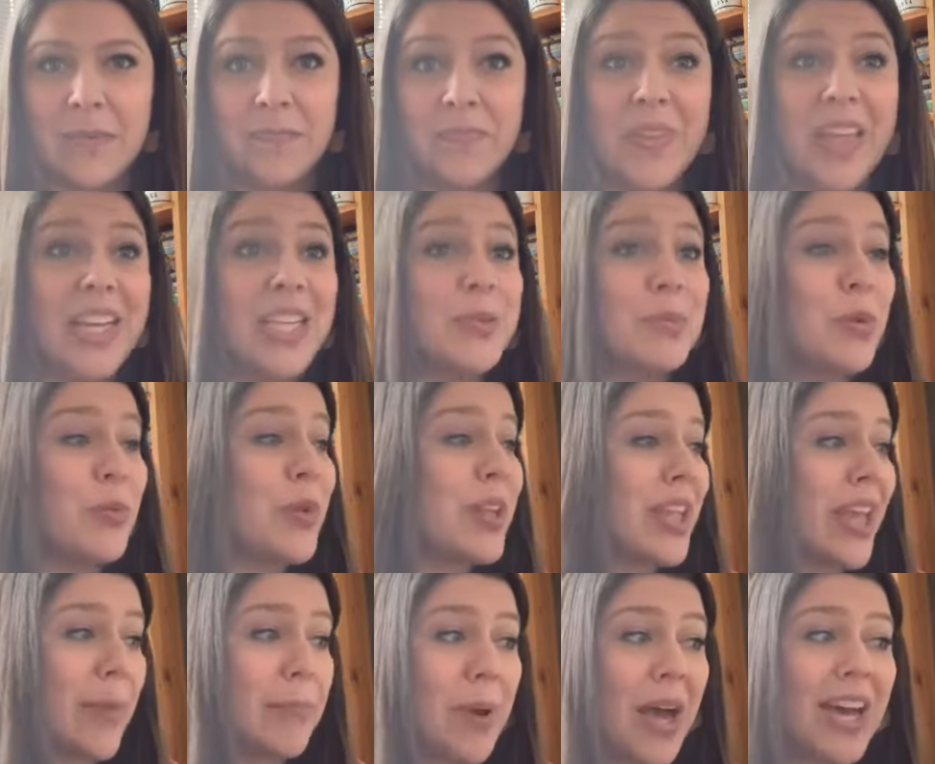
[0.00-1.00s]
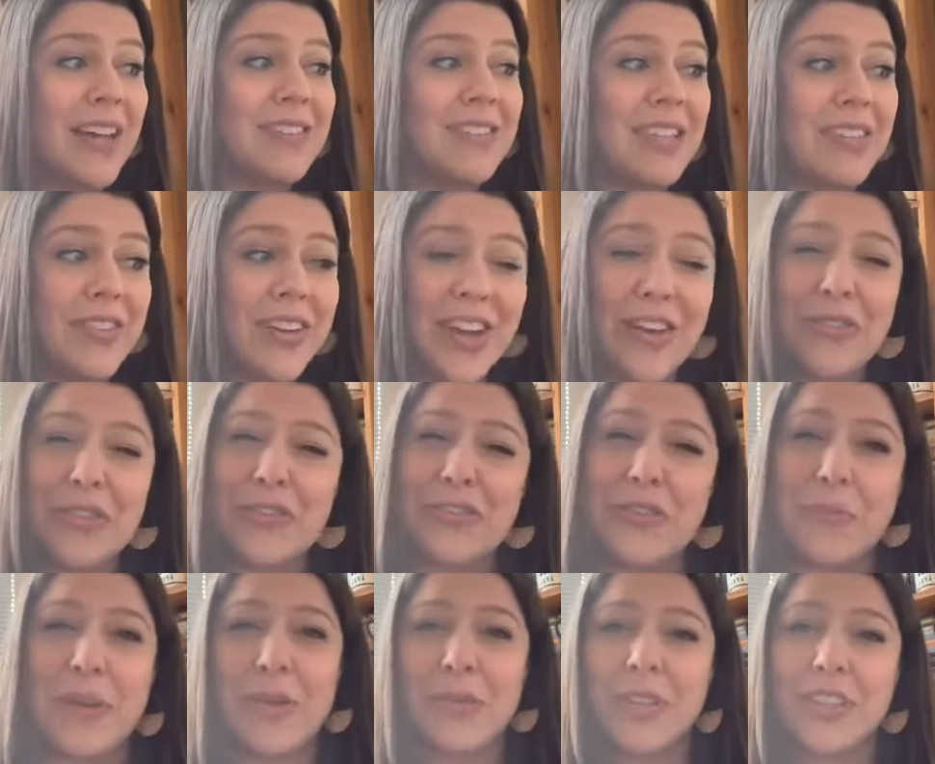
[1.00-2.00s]
It has been really positive and healthy for
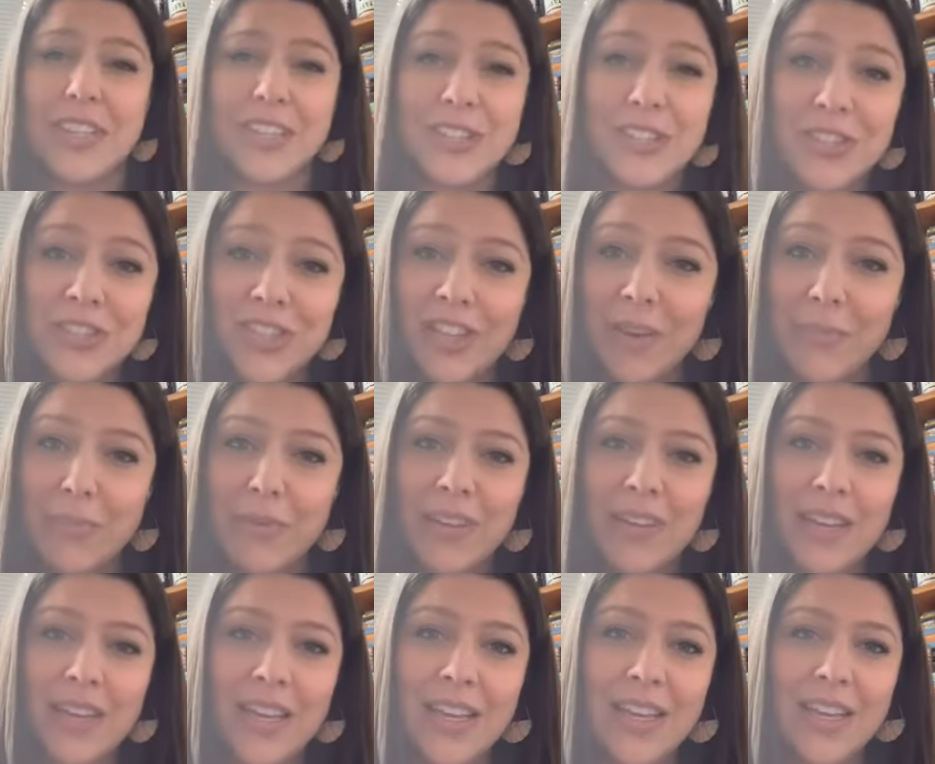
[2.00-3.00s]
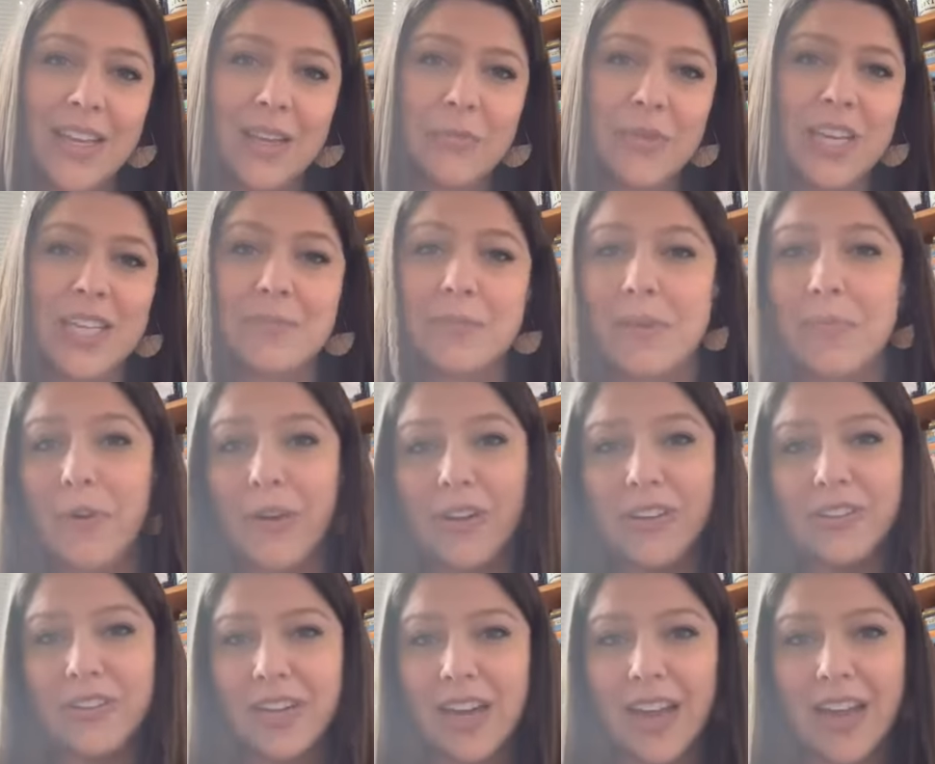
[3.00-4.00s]
my relationship, because my
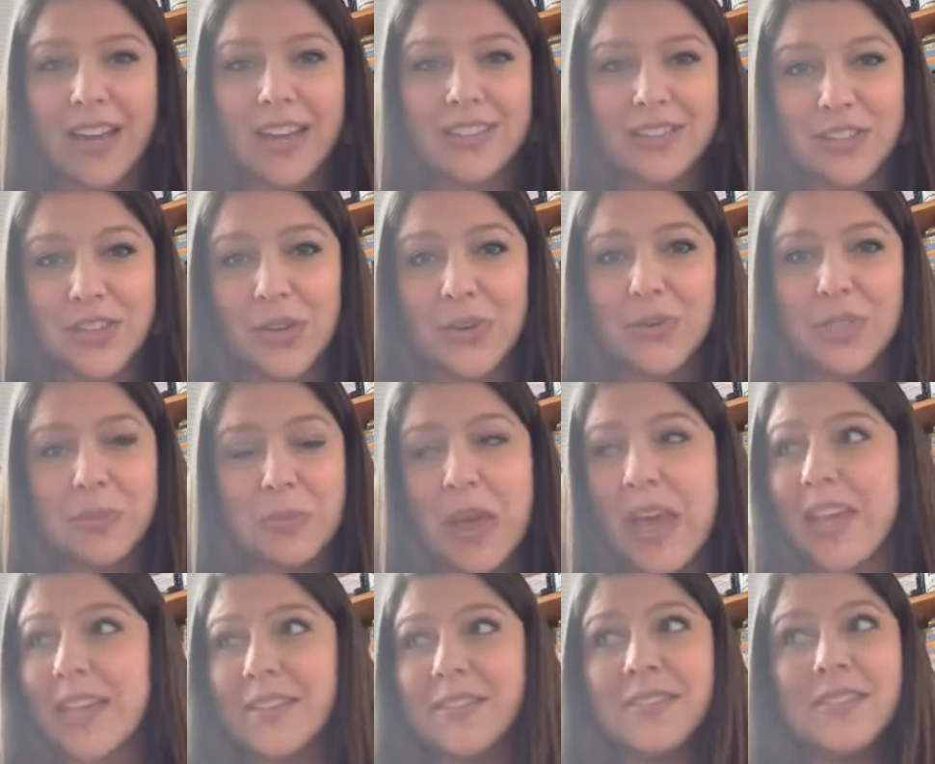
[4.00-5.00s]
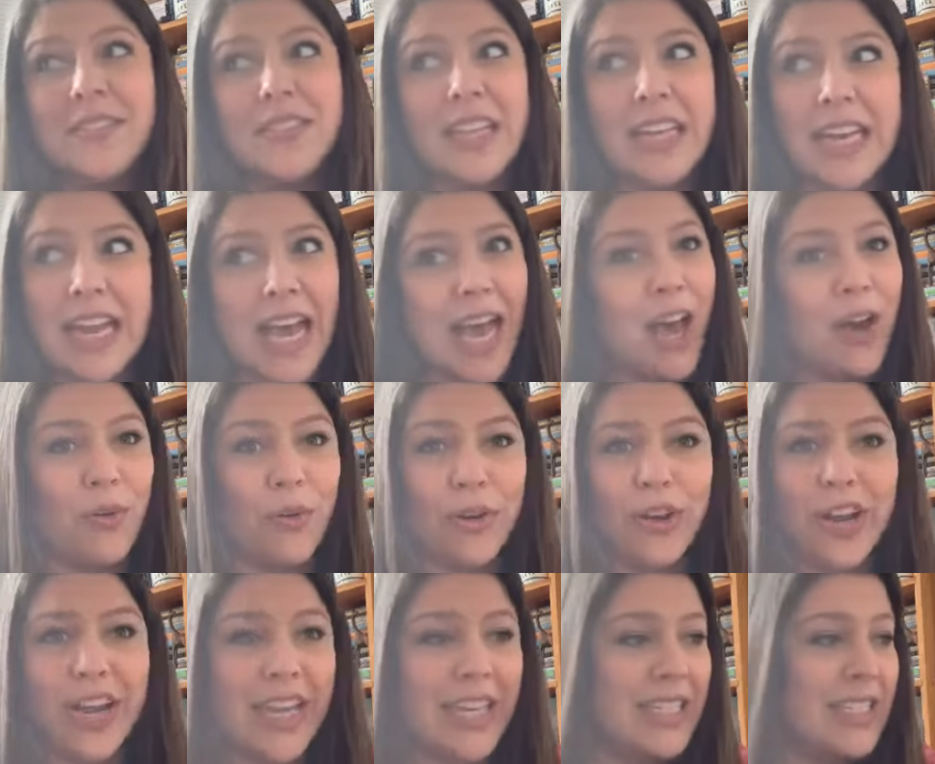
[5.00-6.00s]
partner and I get to go spend an hour
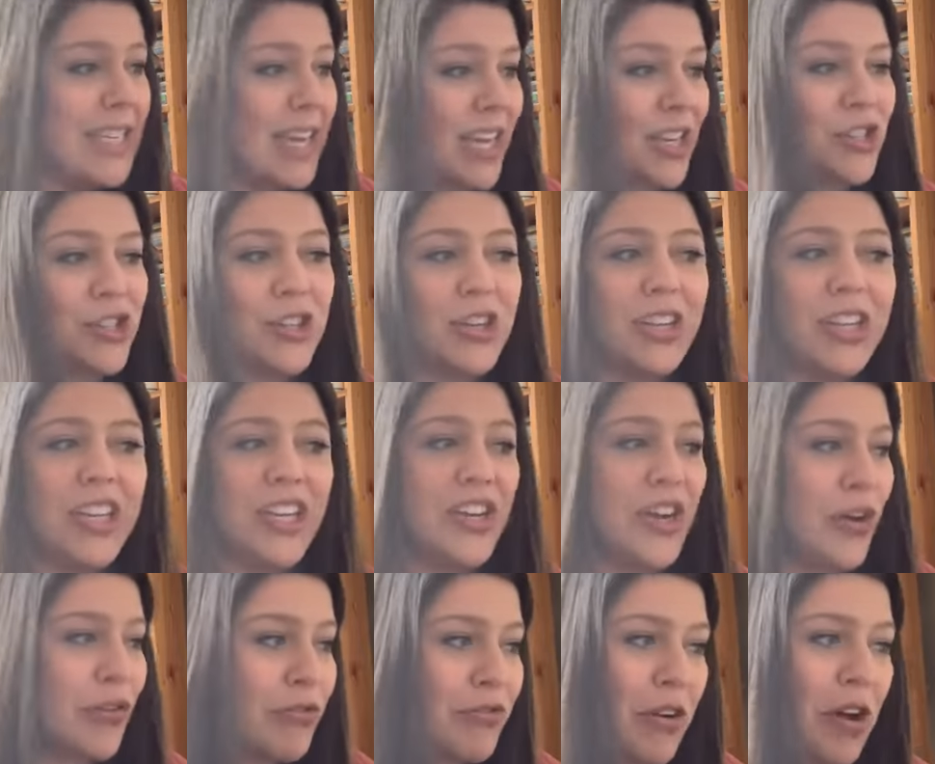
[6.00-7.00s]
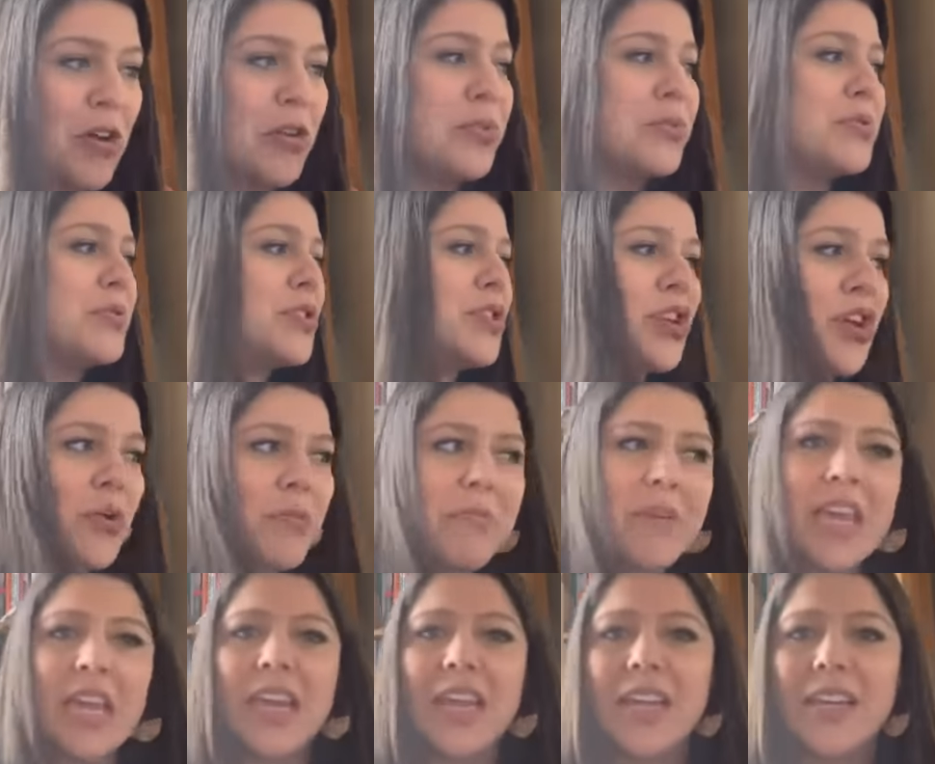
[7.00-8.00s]
intentionally, no phones, no
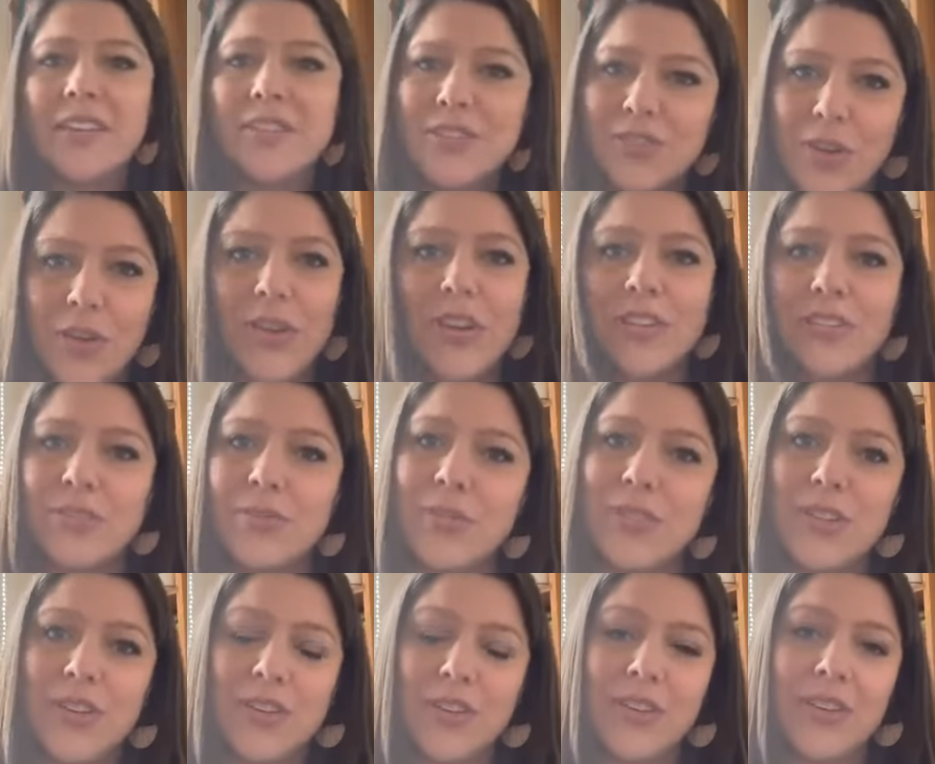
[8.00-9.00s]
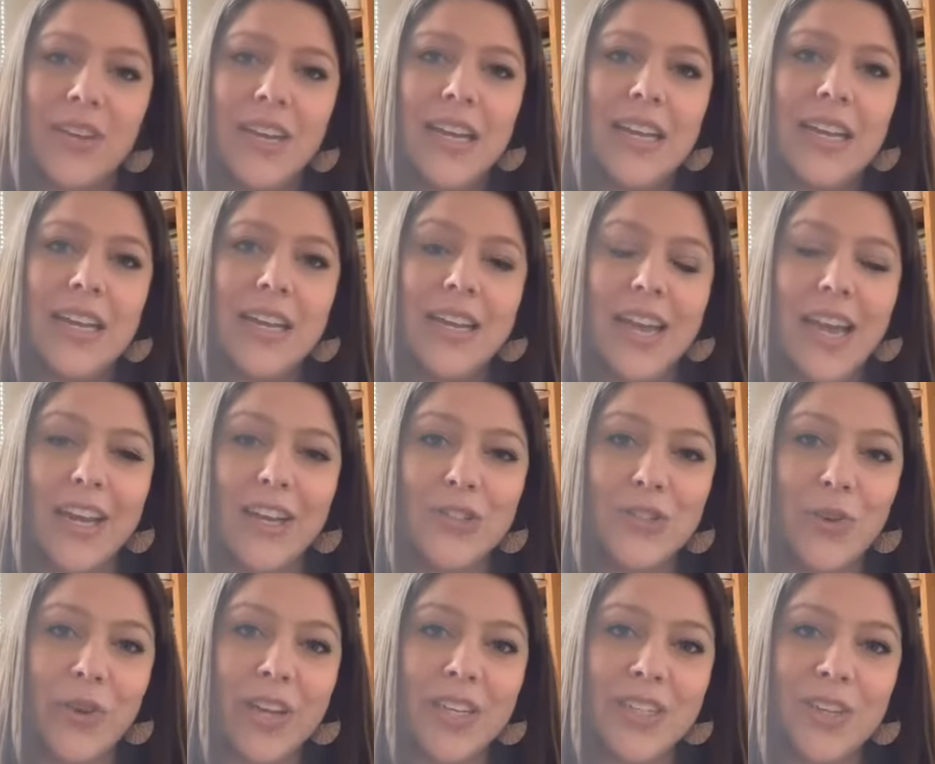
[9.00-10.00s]
meetings, talking to each other and
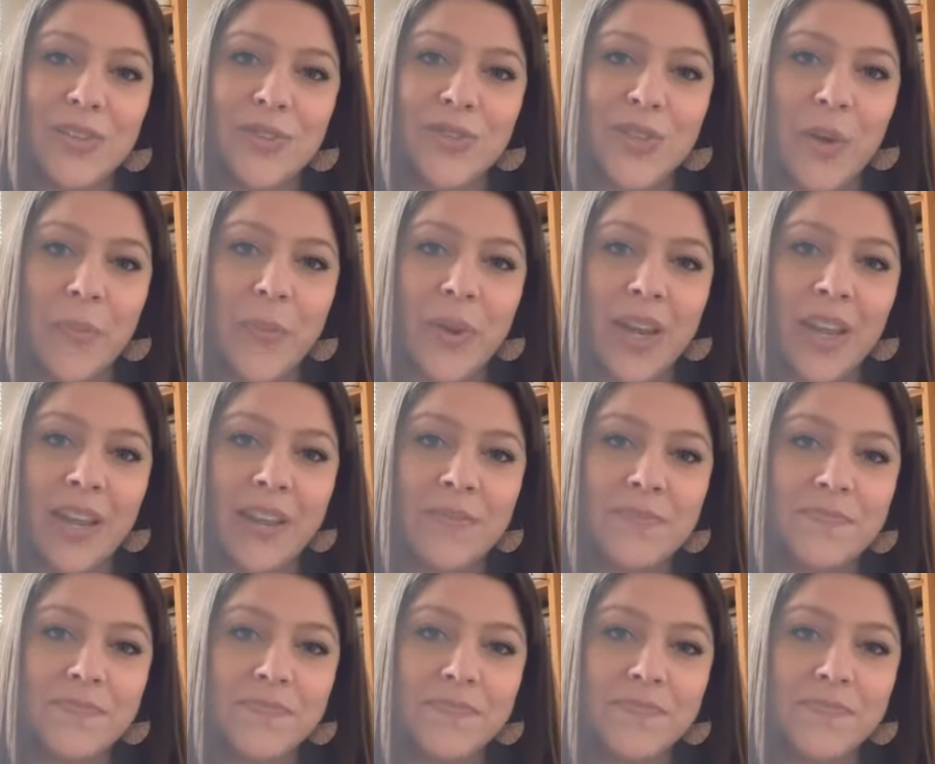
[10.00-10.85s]
enjoying each other's company.